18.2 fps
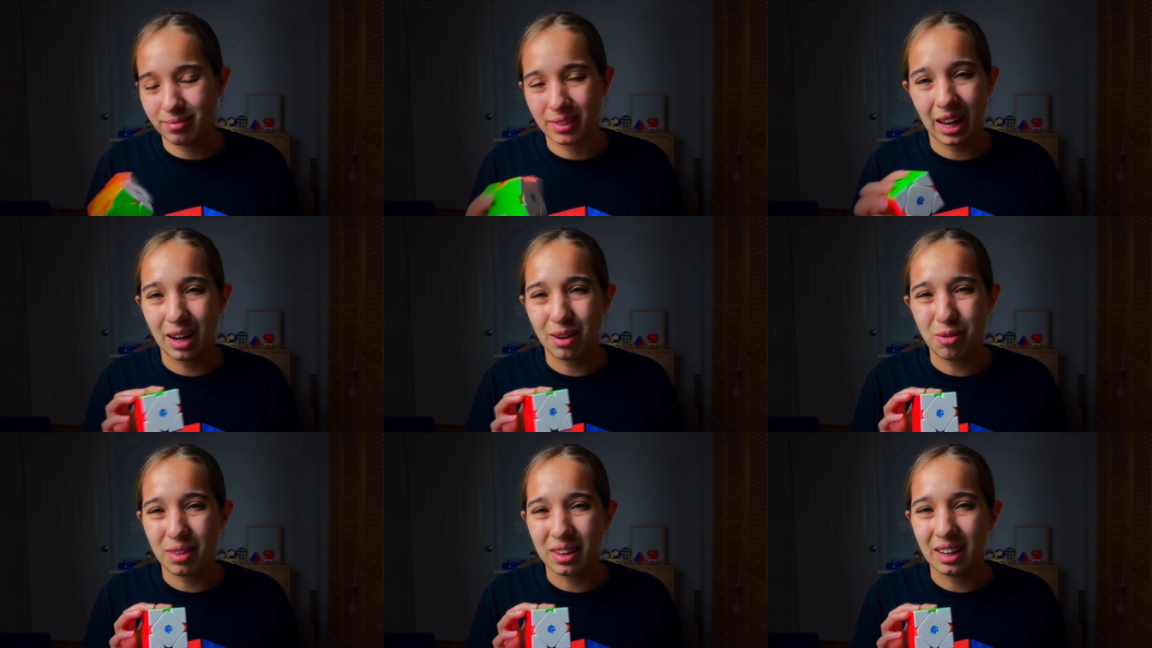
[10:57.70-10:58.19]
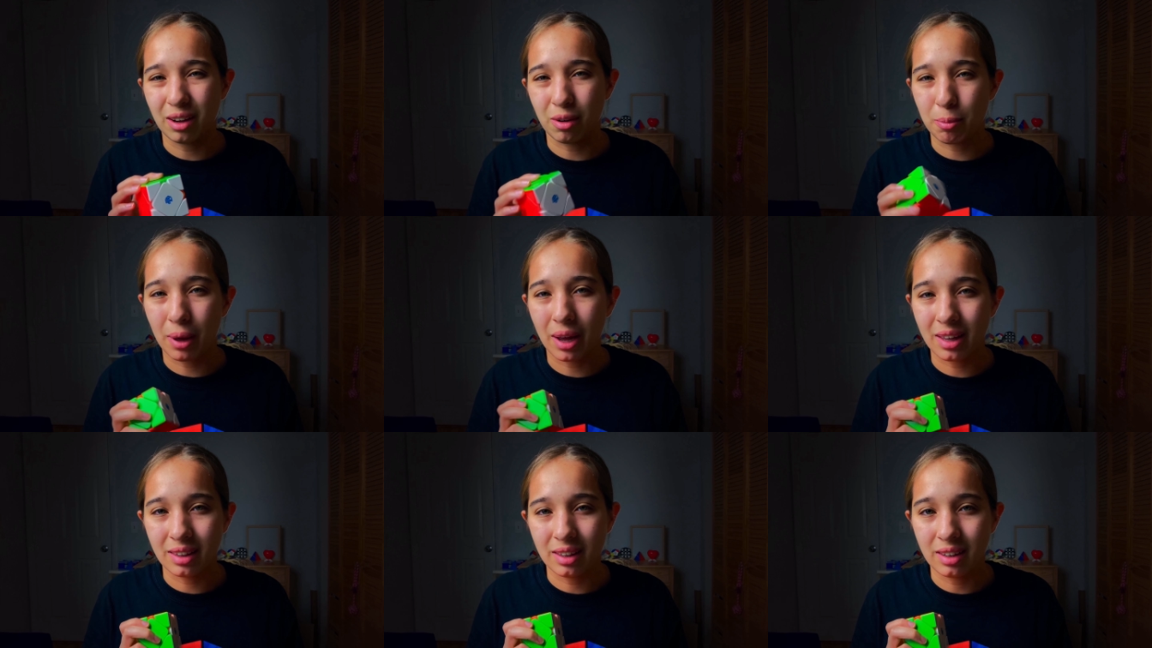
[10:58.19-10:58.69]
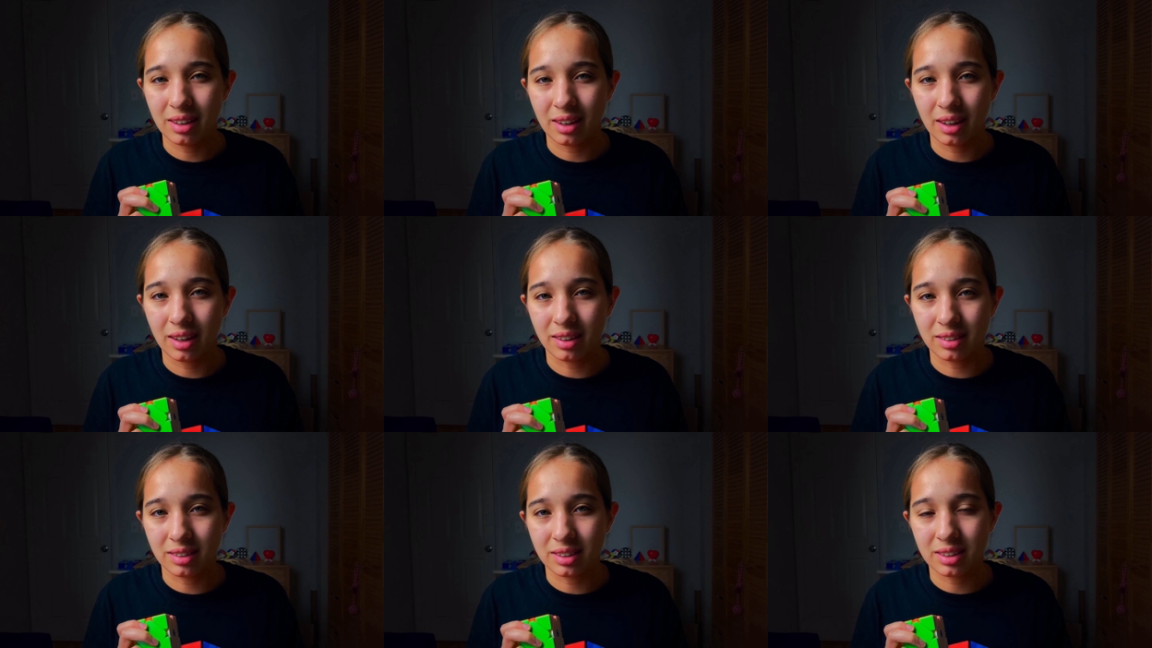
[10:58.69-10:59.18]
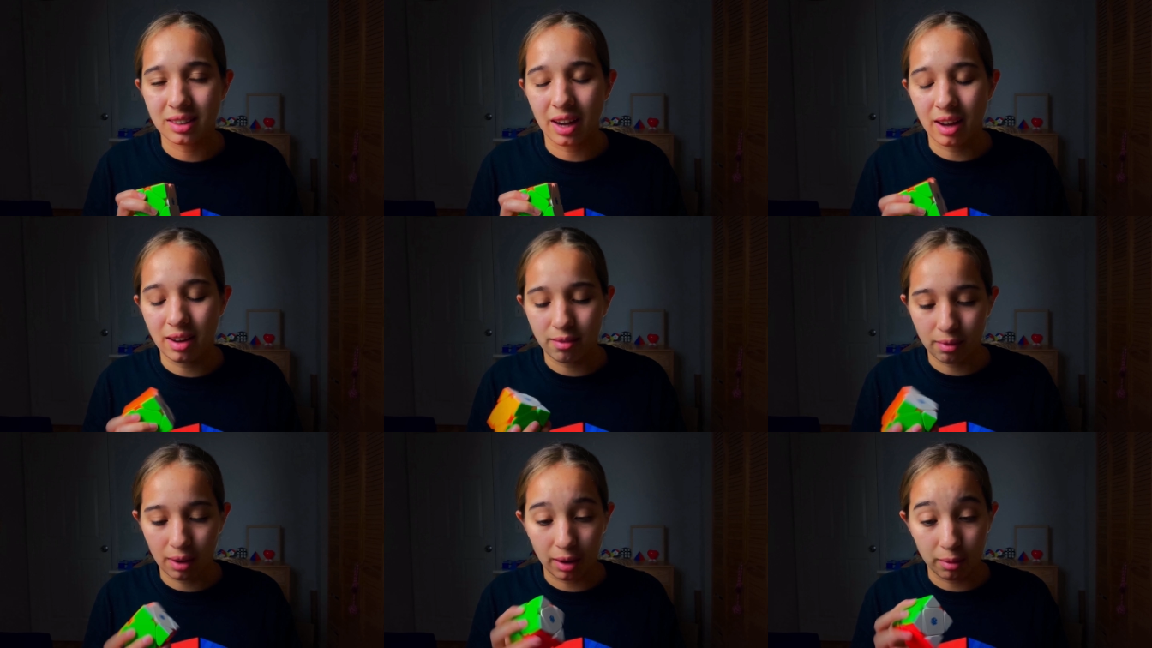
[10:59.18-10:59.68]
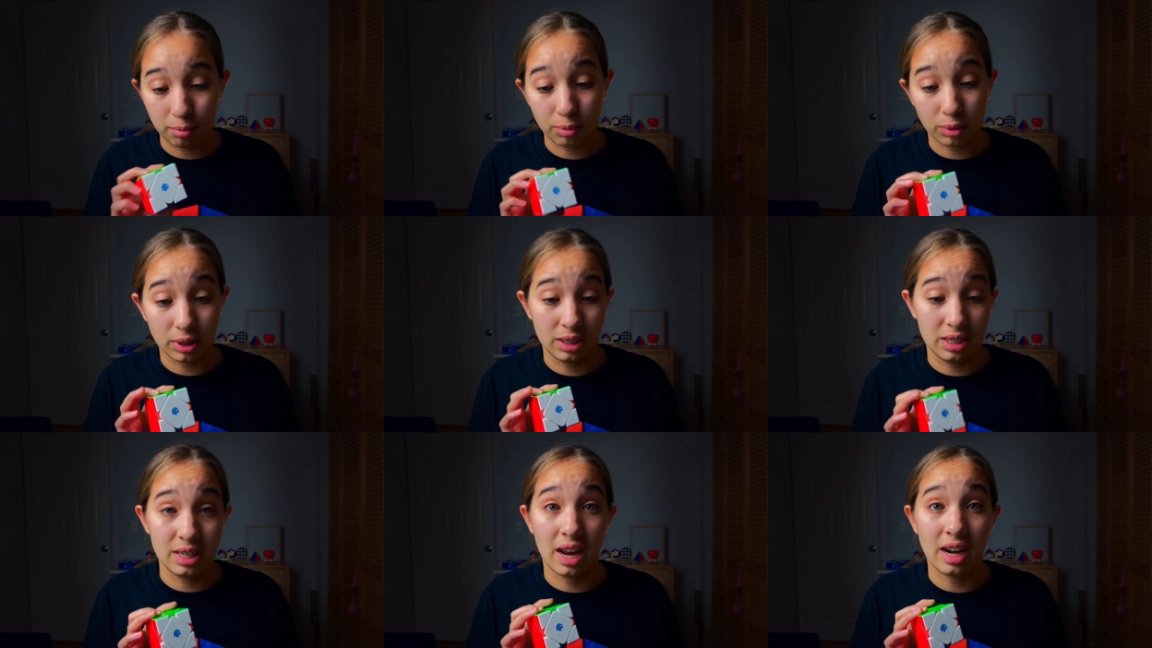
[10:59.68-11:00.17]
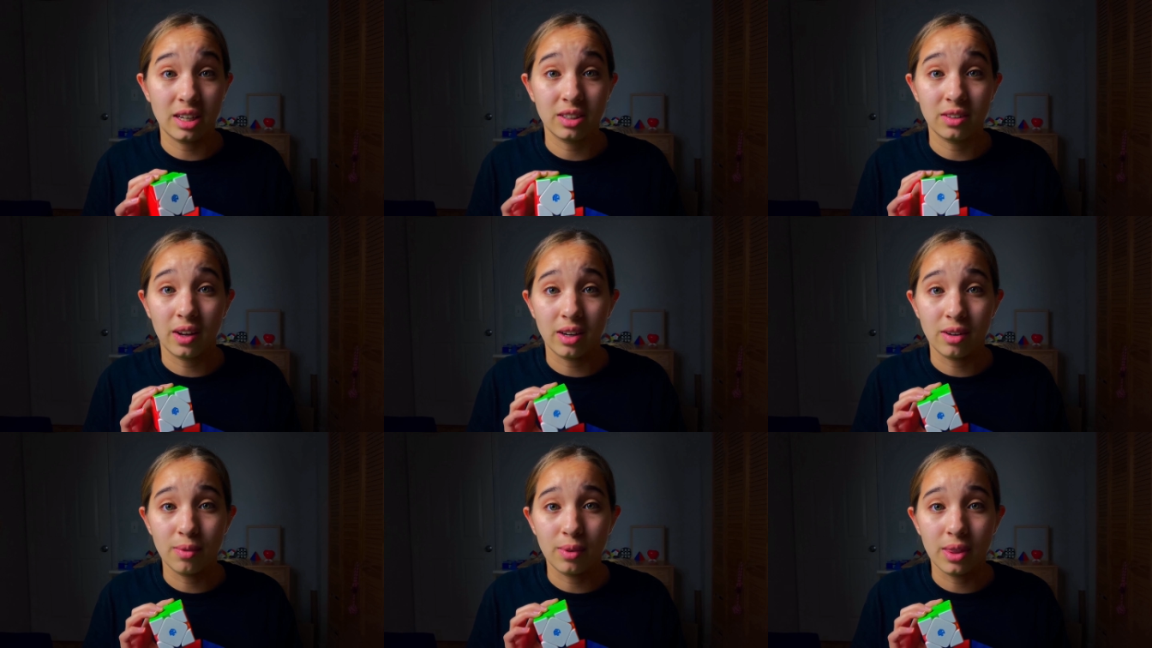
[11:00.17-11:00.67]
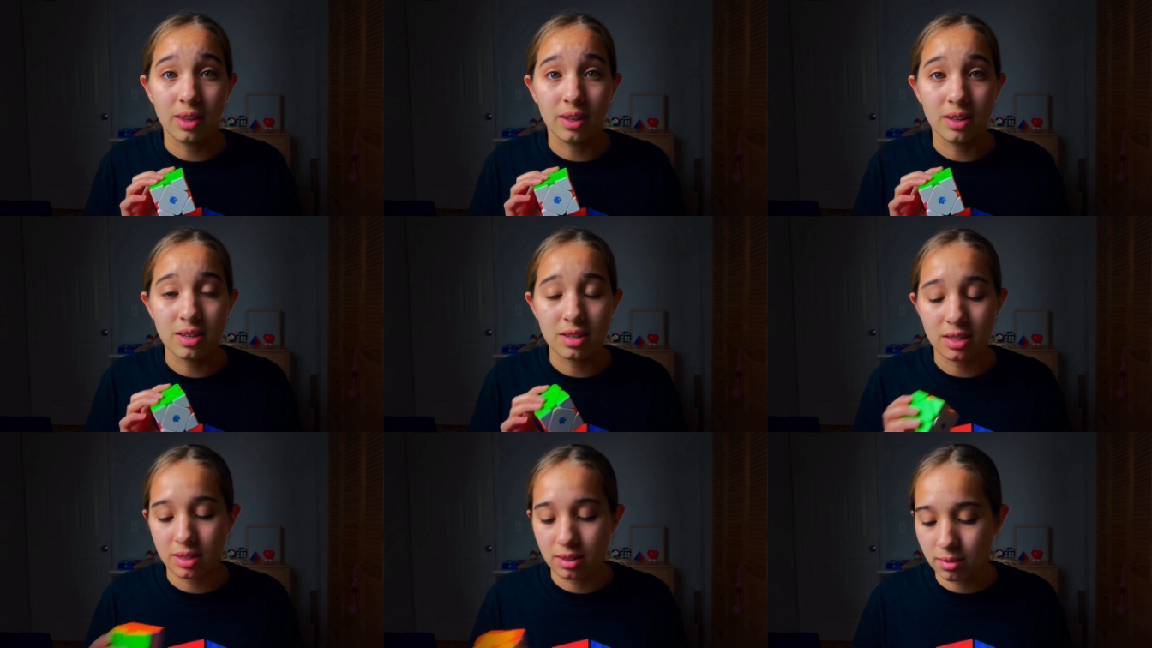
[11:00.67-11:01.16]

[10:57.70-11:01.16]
don't think I'll buy the enhanced. I, I'm pretty satisfied with this.